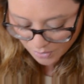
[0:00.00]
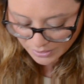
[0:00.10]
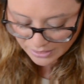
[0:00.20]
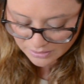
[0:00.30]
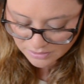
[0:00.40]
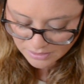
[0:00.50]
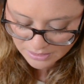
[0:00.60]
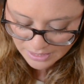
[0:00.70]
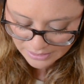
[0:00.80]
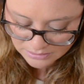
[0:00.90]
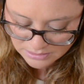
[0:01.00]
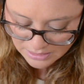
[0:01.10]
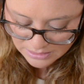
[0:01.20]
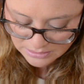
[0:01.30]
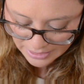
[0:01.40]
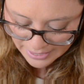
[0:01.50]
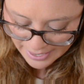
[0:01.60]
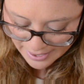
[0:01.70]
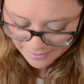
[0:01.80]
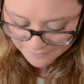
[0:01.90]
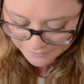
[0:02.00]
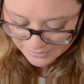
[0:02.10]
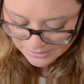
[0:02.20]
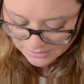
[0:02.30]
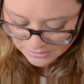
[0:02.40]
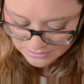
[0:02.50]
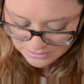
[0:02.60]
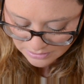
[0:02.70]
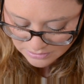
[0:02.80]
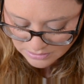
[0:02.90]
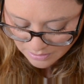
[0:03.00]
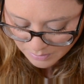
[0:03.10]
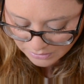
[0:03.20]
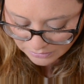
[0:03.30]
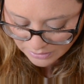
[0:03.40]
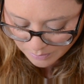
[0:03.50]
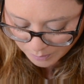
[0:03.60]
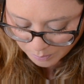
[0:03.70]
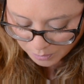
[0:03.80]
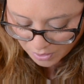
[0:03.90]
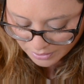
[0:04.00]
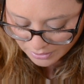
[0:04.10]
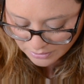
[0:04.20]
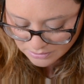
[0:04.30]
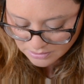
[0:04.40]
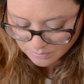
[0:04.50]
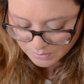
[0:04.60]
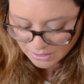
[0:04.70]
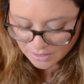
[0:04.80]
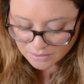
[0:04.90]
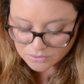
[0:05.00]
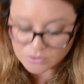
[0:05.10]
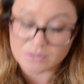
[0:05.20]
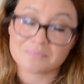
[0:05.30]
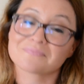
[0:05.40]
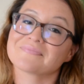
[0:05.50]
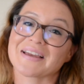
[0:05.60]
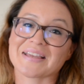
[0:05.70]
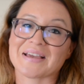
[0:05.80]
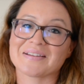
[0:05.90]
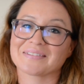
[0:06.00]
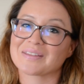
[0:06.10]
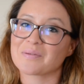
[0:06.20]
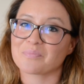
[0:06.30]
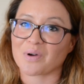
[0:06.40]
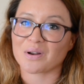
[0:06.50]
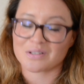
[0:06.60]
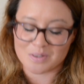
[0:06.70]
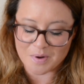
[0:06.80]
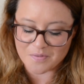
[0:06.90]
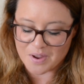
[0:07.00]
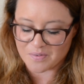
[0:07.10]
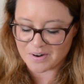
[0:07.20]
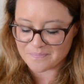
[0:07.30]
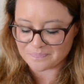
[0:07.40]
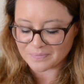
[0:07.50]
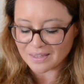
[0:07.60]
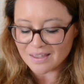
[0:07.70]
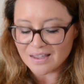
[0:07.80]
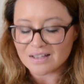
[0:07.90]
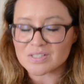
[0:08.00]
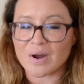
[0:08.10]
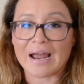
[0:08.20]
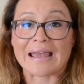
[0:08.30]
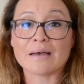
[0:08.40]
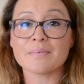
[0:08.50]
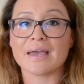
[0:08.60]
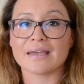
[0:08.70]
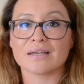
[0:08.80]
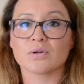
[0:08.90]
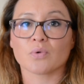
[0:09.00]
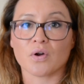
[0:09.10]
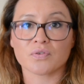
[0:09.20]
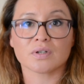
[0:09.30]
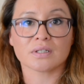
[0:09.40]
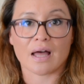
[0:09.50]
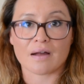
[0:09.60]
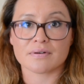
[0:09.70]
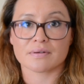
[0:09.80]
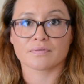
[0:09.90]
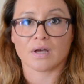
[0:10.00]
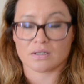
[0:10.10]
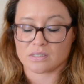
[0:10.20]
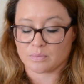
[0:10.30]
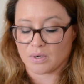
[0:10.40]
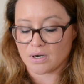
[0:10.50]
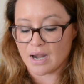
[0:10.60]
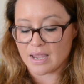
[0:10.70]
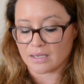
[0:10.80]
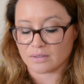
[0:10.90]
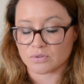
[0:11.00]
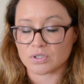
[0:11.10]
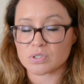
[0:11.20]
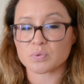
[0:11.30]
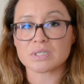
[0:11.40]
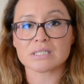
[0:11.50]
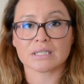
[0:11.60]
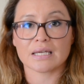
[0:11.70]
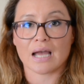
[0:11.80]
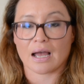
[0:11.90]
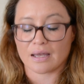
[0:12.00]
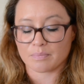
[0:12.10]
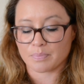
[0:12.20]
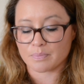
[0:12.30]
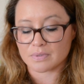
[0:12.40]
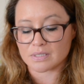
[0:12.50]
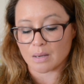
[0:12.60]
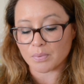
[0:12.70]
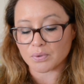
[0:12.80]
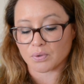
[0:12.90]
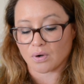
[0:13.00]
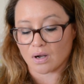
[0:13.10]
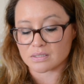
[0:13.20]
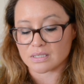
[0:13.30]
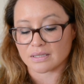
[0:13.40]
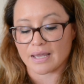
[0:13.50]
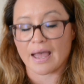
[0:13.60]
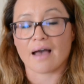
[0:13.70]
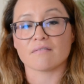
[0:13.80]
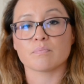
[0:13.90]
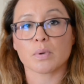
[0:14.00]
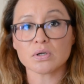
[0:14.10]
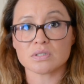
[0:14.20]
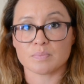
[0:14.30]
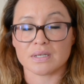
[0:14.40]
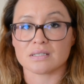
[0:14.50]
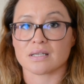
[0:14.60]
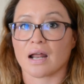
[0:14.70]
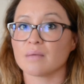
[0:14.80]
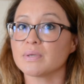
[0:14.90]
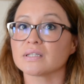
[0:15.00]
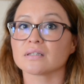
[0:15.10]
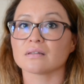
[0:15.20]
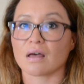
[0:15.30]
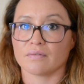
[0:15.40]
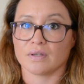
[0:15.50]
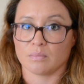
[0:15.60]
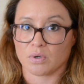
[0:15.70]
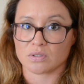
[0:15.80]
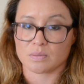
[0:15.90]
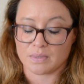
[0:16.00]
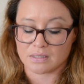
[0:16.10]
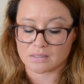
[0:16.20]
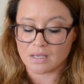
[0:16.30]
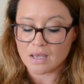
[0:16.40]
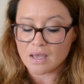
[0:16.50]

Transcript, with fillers: Okay, the next things I have is some lip products because, again, lip products are my favorite. So I am a Grove Collaborative customer, and just recently I stumbled across that they have Burt's Bees, and I've been loving Burt's Bees.